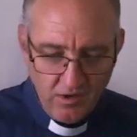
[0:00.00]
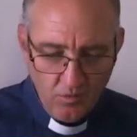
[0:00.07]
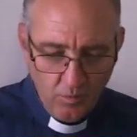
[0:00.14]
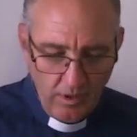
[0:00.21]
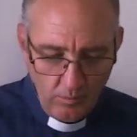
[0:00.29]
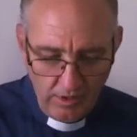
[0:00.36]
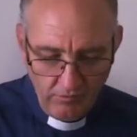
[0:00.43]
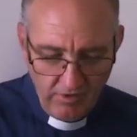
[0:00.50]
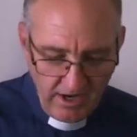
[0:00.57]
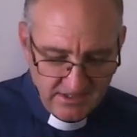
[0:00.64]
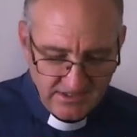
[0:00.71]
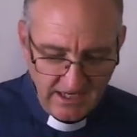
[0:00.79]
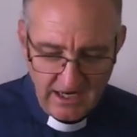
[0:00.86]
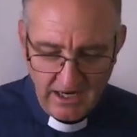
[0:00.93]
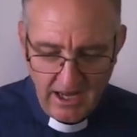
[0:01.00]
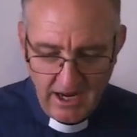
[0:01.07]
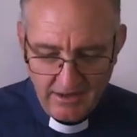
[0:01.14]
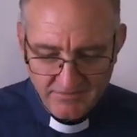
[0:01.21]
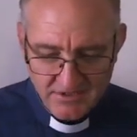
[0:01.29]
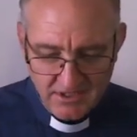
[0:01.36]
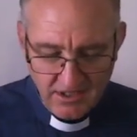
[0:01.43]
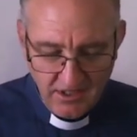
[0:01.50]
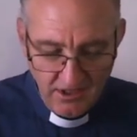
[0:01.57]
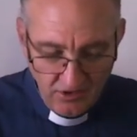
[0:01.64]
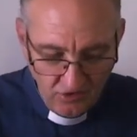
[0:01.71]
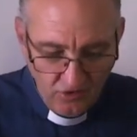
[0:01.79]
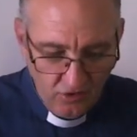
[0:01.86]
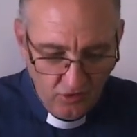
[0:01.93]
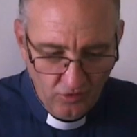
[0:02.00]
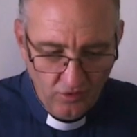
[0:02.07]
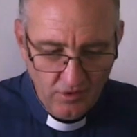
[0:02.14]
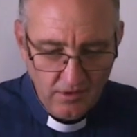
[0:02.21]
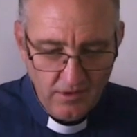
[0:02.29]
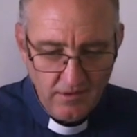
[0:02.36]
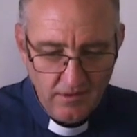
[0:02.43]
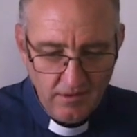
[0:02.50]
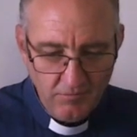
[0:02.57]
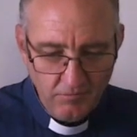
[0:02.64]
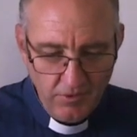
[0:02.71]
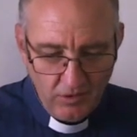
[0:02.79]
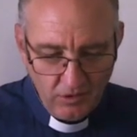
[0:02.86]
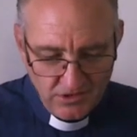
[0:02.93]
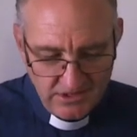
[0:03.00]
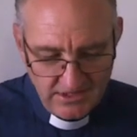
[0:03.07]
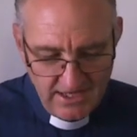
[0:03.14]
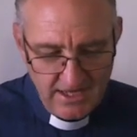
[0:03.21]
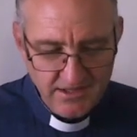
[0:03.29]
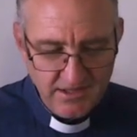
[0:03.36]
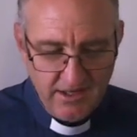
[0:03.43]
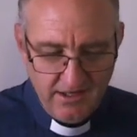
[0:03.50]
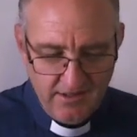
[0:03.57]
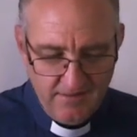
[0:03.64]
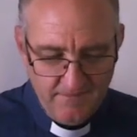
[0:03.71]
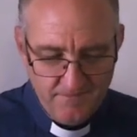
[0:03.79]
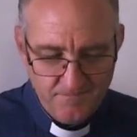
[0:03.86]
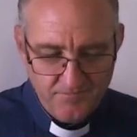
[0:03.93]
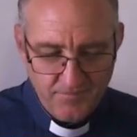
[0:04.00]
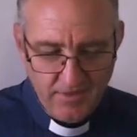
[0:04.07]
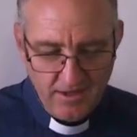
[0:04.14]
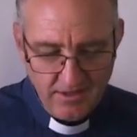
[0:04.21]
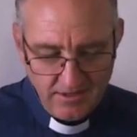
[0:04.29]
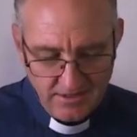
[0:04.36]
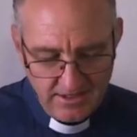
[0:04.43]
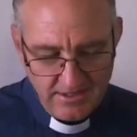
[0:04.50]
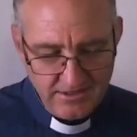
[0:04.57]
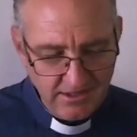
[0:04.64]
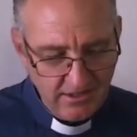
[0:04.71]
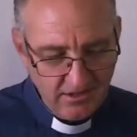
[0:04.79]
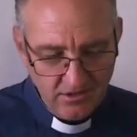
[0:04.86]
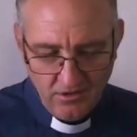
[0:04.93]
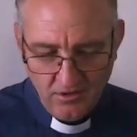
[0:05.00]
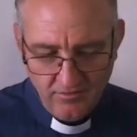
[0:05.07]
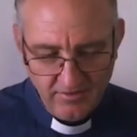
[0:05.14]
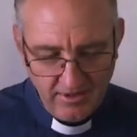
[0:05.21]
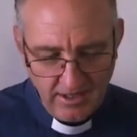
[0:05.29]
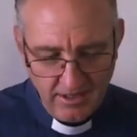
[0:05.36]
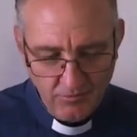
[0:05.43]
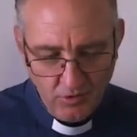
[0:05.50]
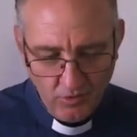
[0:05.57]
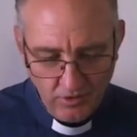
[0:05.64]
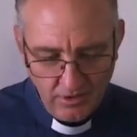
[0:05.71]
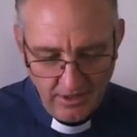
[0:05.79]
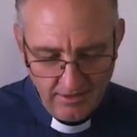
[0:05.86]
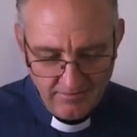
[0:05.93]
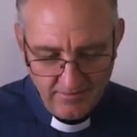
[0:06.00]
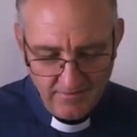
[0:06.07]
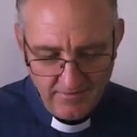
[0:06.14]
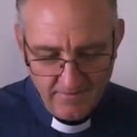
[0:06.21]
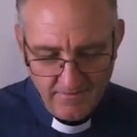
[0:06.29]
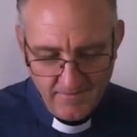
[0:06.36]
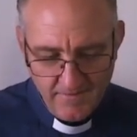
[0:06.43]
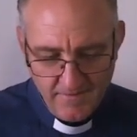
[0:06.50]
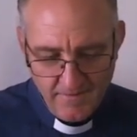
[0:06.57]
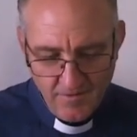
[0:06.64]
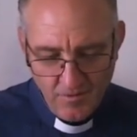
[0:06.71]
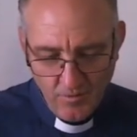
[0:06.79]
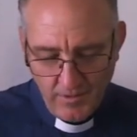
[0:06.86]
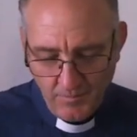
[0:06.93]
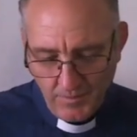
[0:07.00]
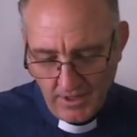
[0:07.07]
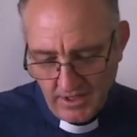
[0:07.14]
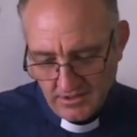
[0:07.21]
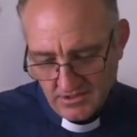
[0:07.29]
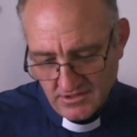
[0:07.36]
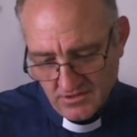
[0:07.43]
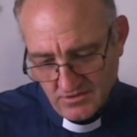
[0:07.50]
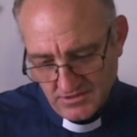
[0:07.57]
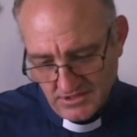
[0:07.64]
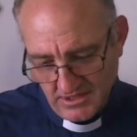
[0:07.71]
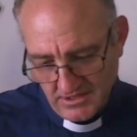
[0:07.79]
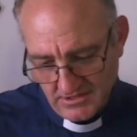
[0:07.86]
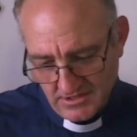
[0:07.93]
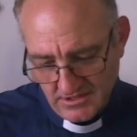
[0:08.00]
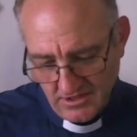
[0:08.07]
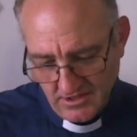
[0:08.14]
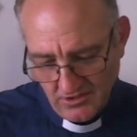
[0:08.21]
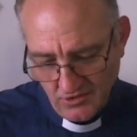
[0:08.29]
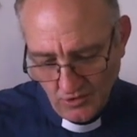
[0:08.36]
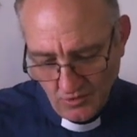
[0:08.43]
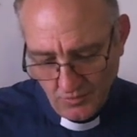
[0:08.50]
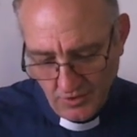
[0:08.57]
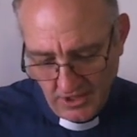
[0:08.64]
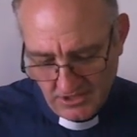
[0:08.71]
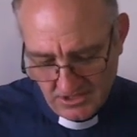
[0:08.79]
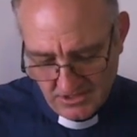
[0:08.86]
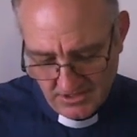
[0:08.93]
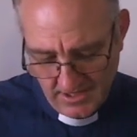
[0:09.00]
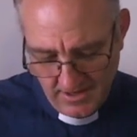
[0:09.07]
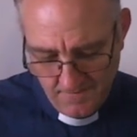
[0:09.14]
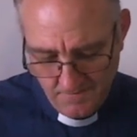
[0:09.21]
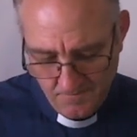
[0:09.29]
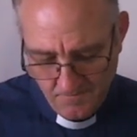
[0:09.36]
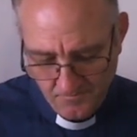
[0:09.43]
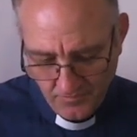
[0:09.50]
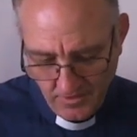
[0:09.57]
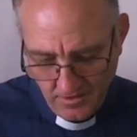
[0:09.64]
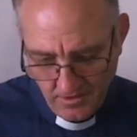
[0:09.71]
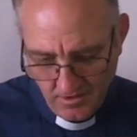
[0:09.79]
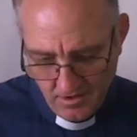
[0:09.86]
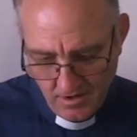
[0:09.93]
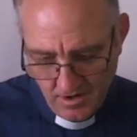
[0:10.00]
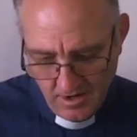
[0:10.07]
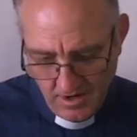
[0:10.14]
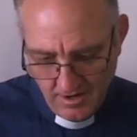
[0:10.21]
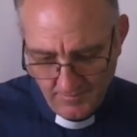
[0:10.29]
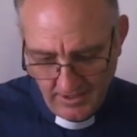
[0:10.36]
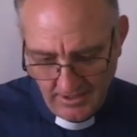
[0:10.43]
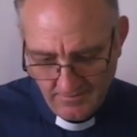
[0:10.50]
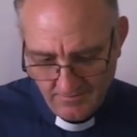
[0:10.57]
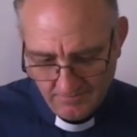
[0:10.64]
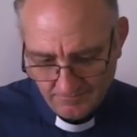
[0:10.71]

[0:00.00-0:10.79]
when we rest our lives in you, because nothing can overcome your love. We pray this, Lord Jesus, in your precious name. Amen.